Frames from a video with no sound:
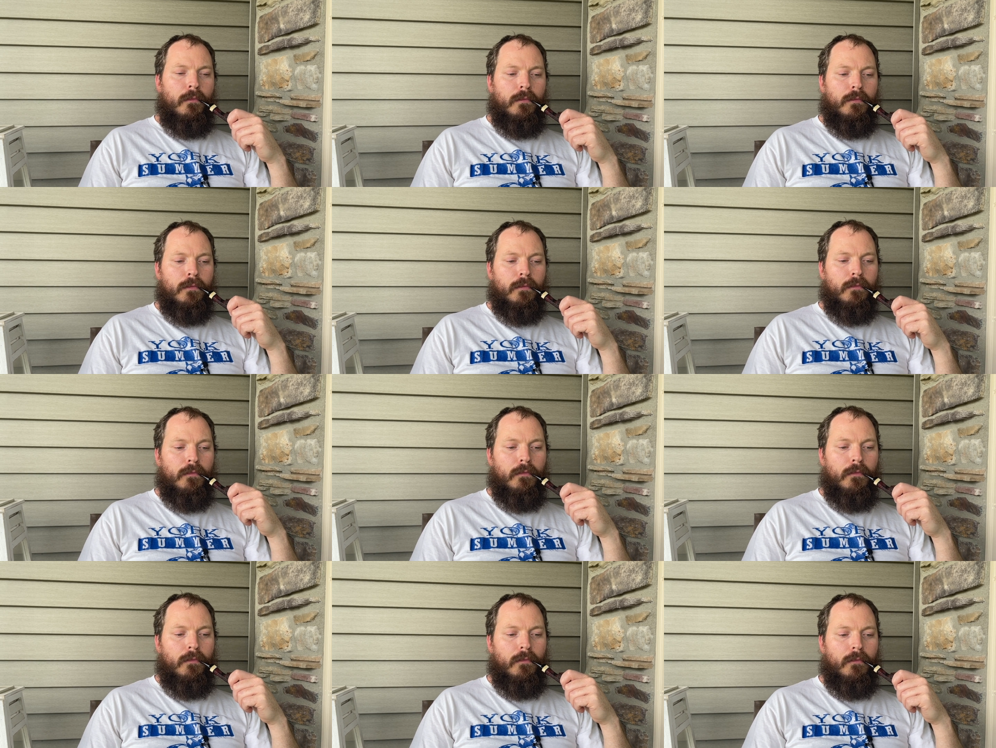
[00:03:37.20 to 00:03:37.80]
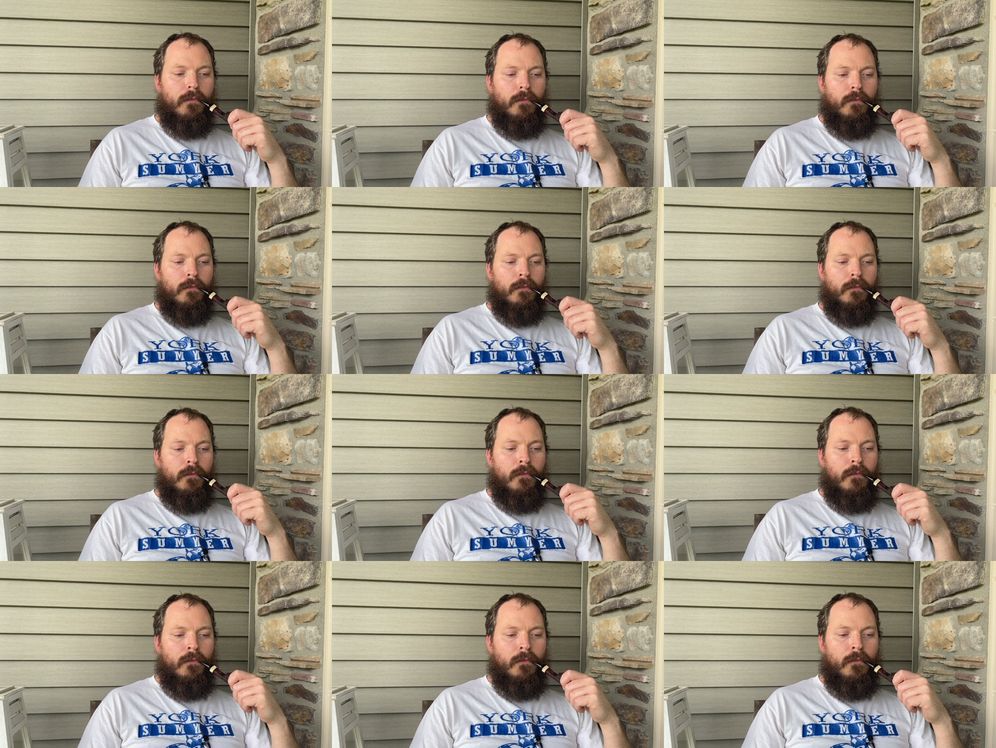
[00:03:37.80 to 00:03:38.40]

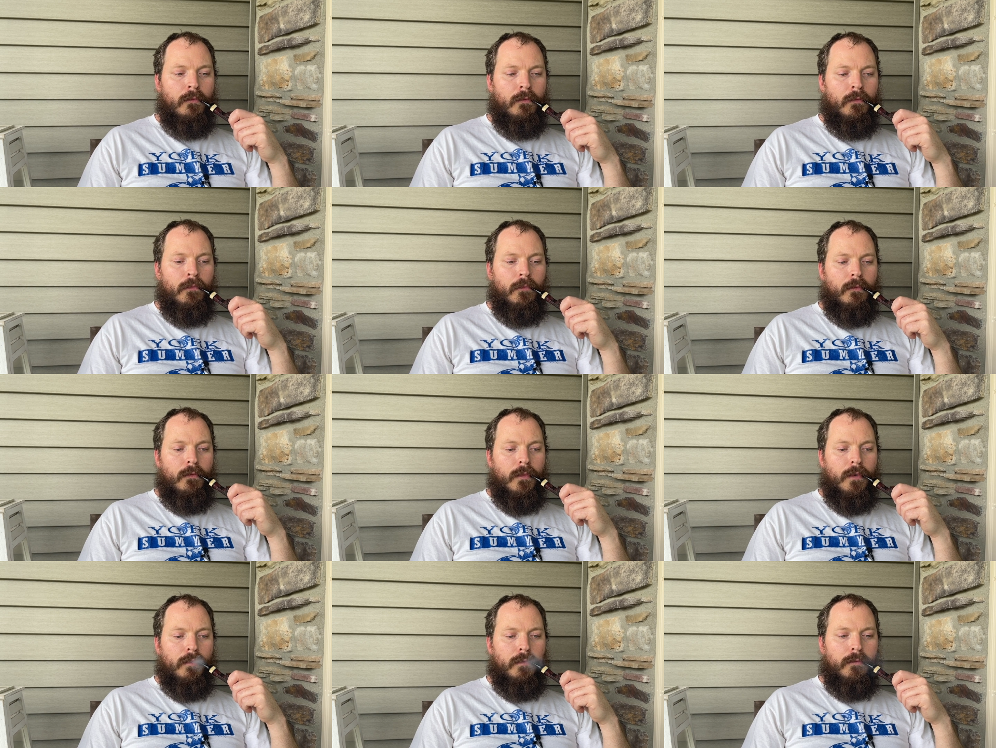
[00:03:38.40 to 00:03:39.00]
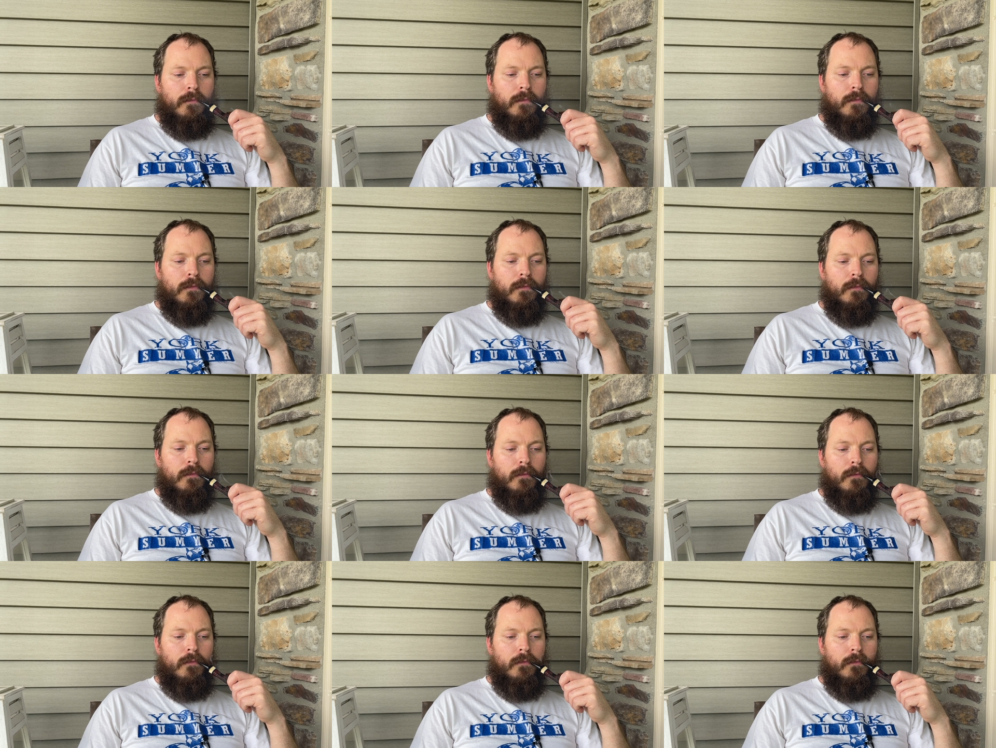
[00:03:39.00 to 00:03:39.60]

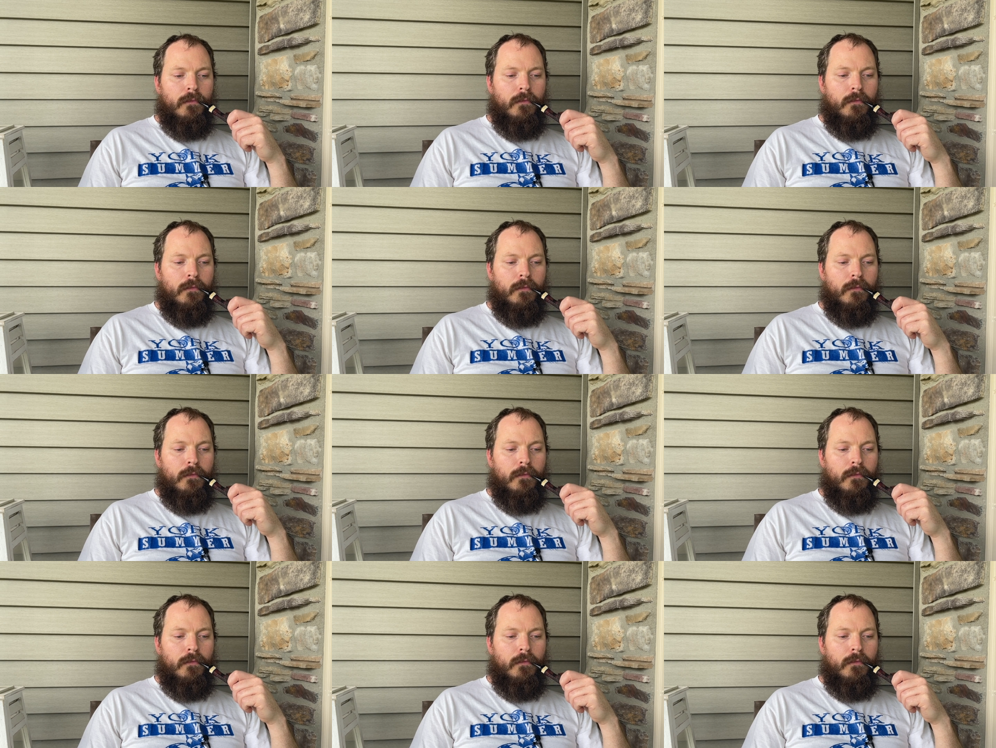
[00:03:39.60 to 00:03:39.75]
No one is speaking in this clip.